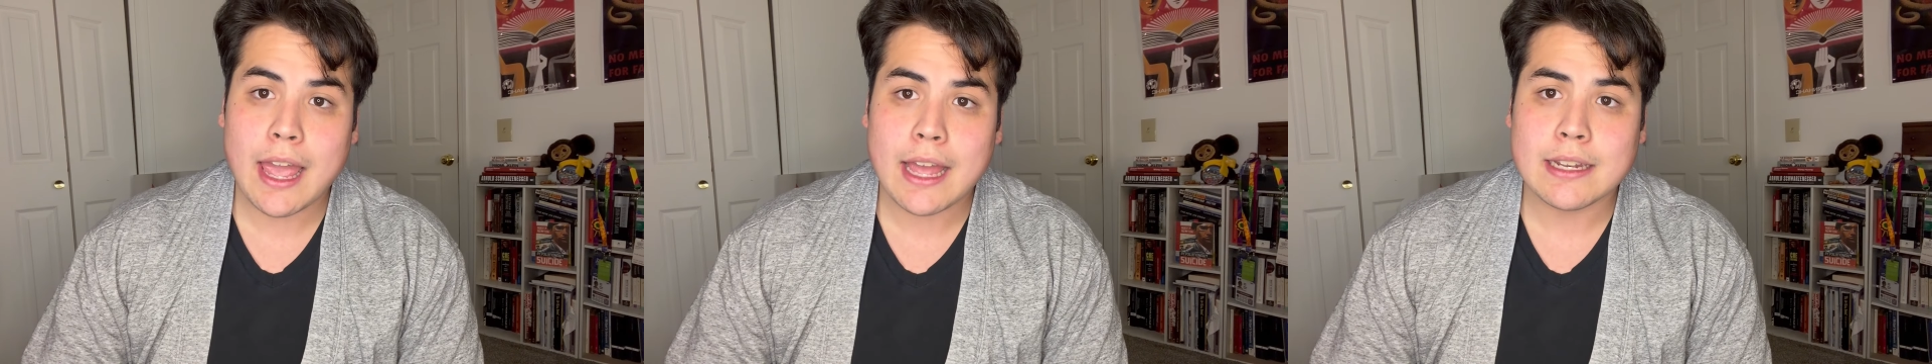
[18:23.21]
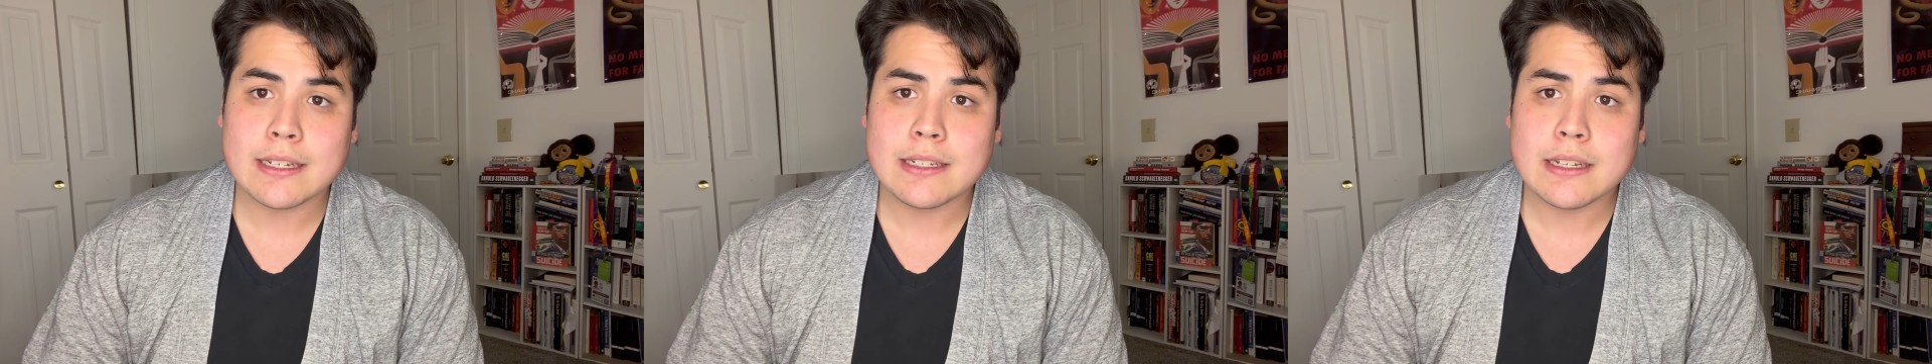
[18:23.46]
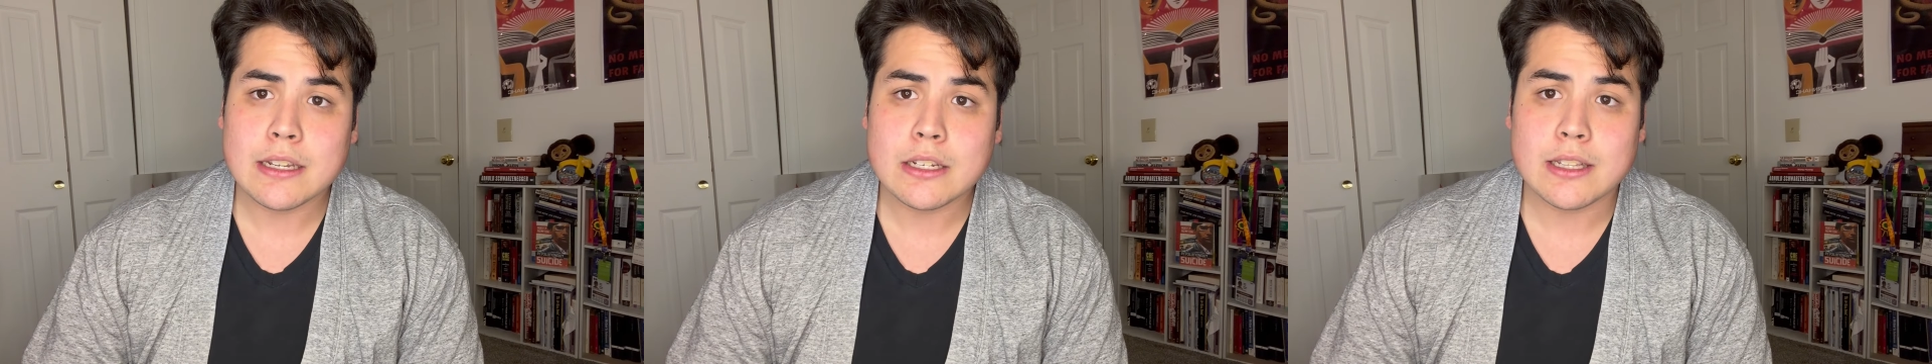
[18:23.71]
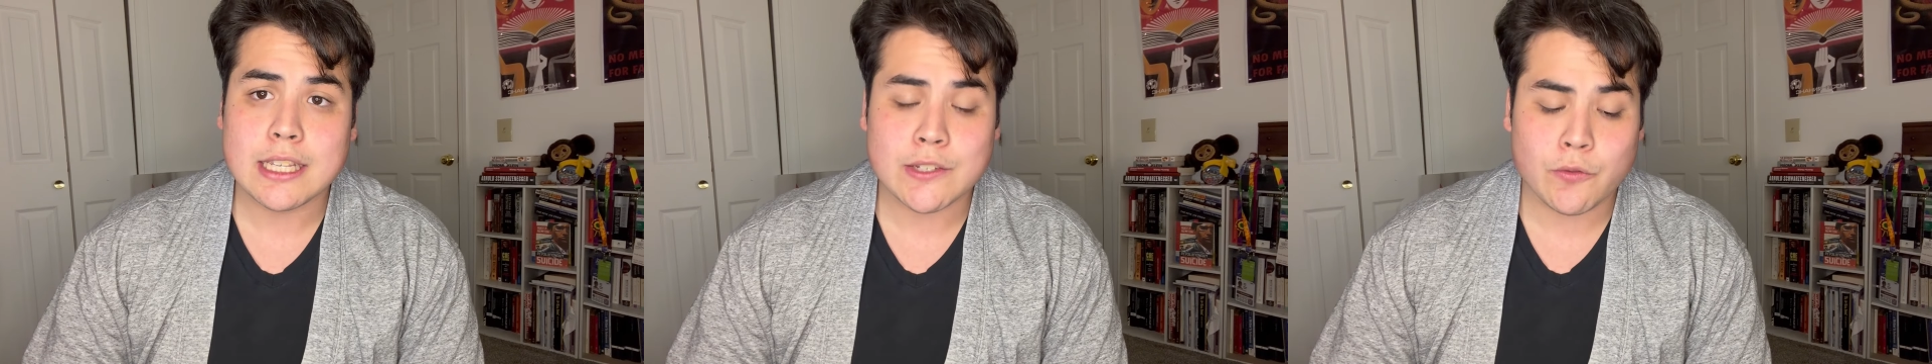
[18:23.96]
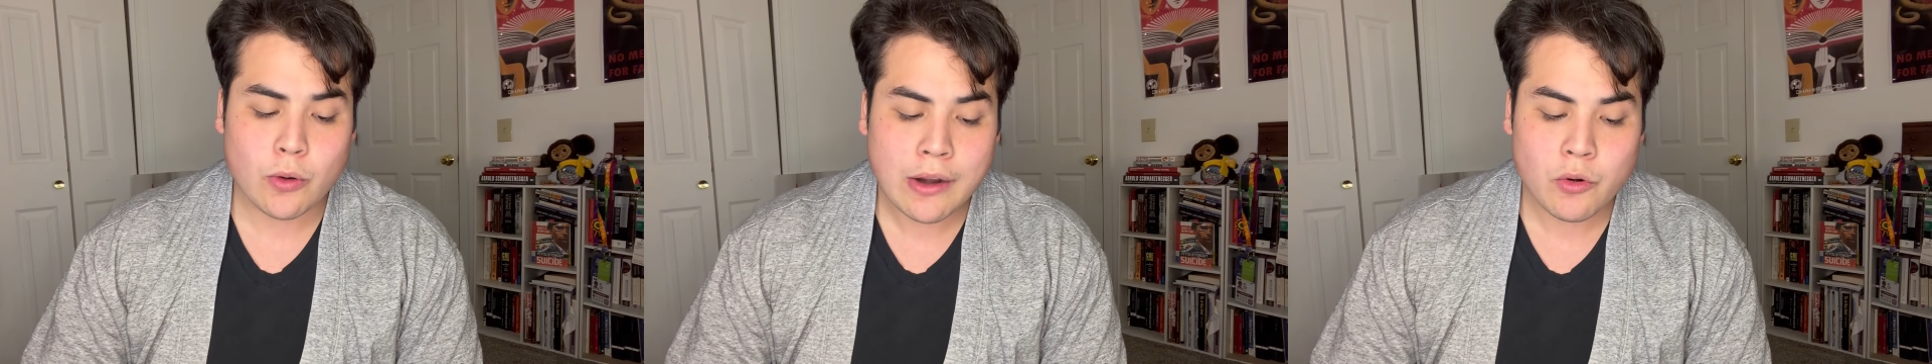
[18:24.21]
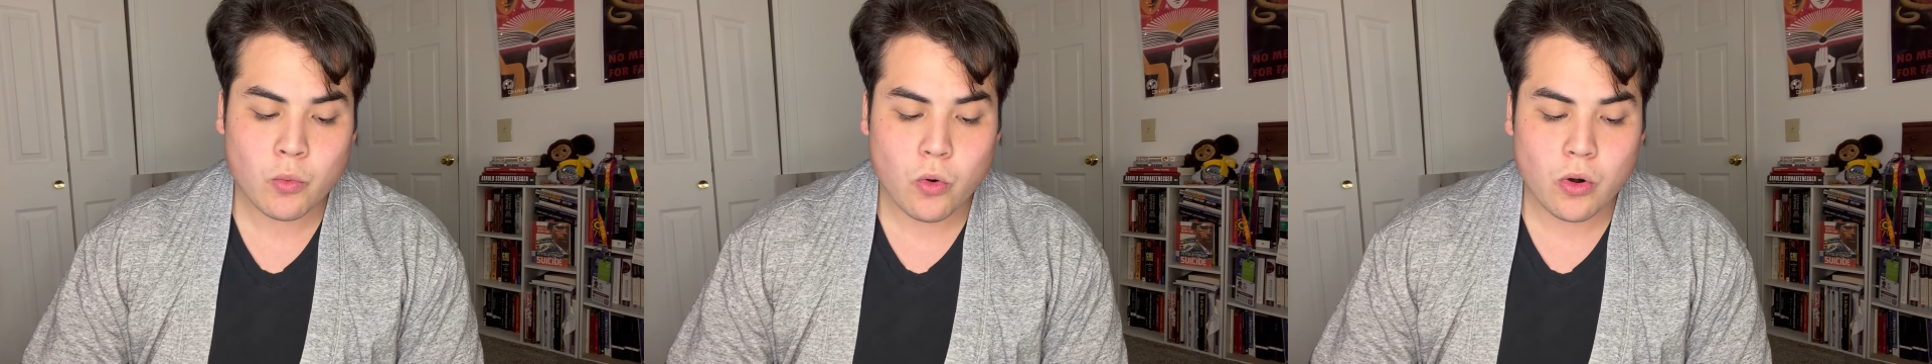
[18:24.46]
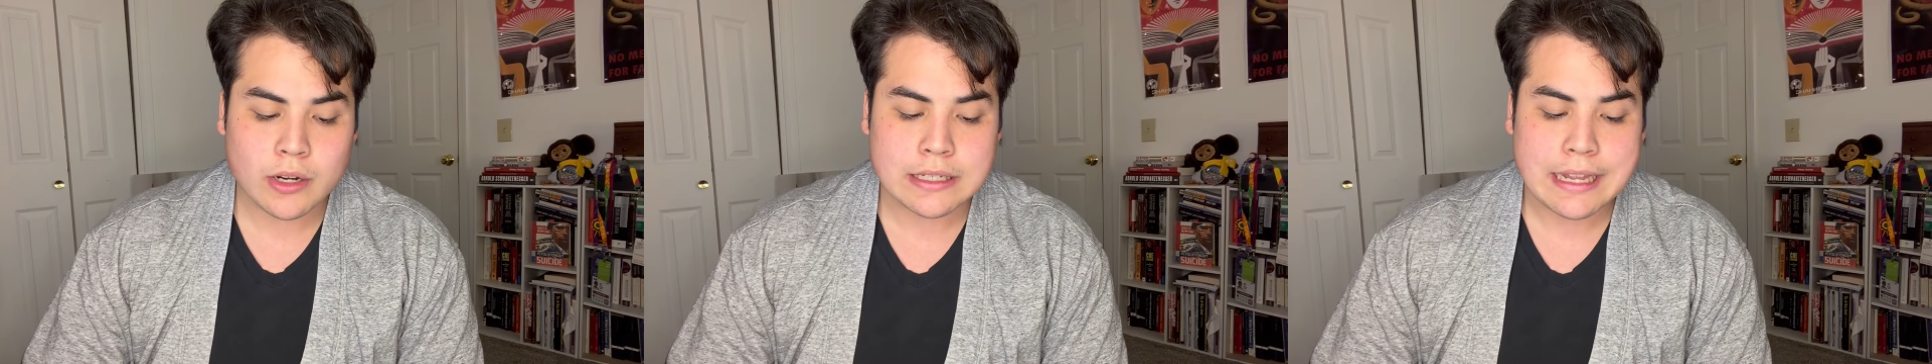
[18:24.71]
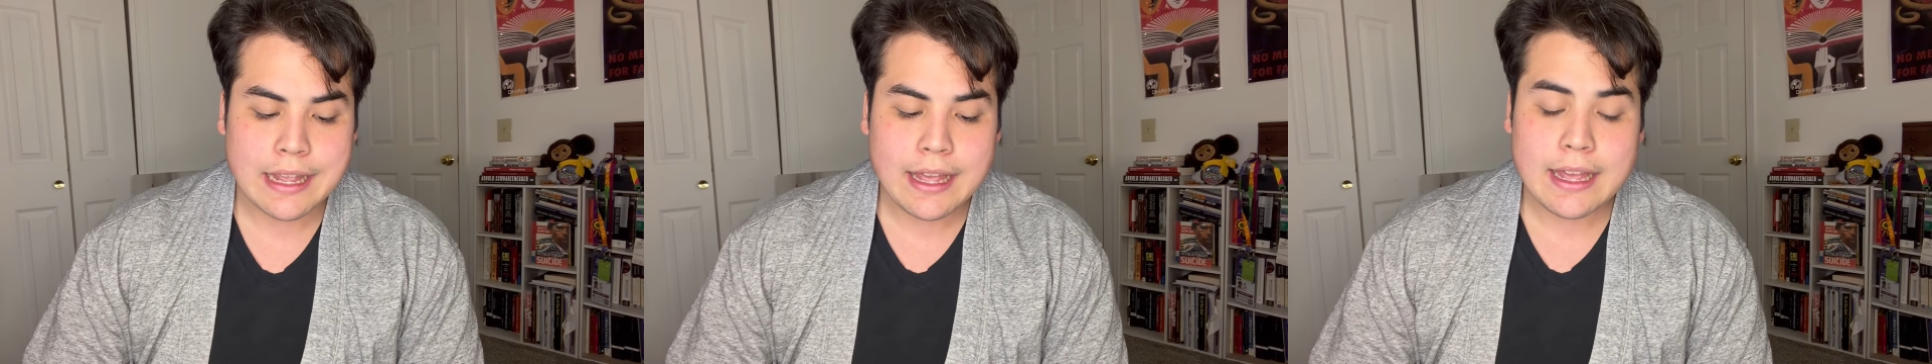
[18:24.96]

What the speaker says: end to these forever wars